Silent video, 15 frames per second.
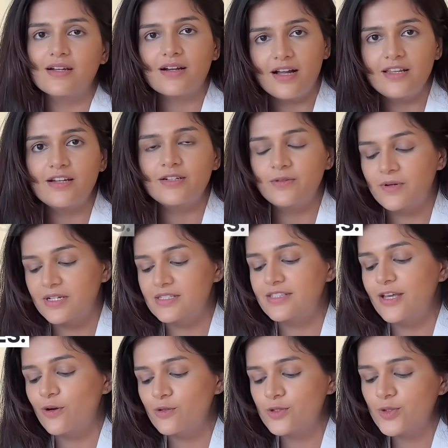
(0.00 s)
the colored ones
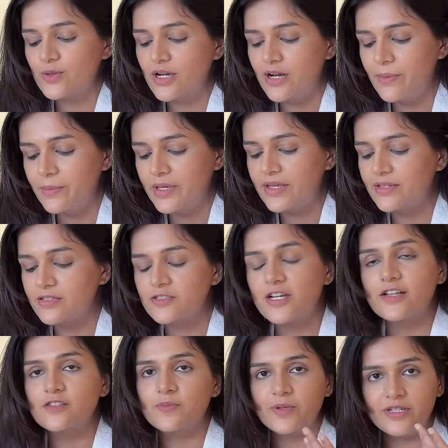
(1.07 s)
they also come in
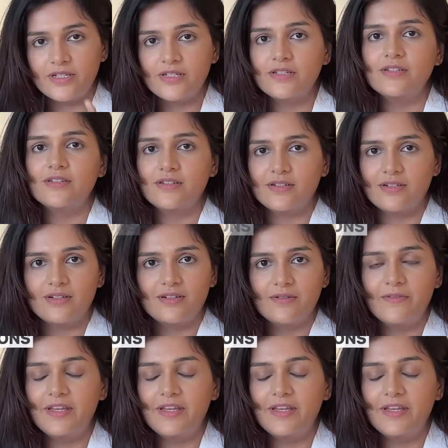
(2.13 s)
transparent uh,